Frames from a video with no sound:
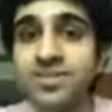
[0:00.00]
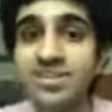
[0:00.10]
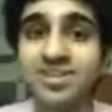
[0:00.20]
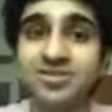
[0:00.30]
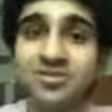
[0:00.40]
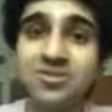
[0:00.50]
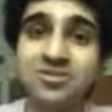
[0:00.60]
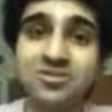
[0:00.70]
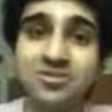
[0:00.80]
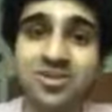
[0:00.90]
It needs to
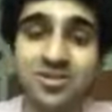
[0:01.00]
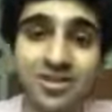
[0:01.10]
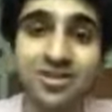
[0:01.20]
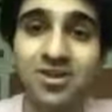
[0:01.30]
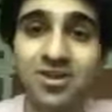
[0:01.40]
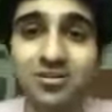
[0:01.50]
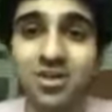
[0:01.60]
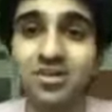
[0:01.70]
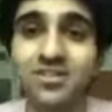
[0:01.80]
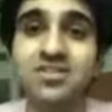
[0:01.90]
also that you need to talk about
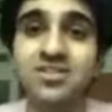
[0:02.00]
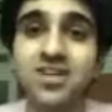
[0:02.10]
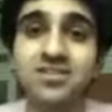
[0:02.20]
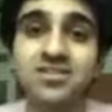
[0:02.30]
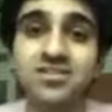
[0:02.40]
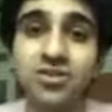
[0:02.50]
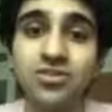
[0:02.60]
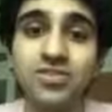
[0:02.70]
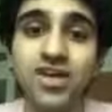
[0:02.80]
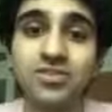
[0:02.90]
other sort
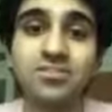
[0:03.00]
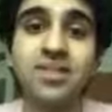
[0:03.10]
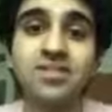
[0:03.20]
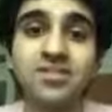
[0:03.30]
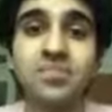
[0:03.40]
of aspects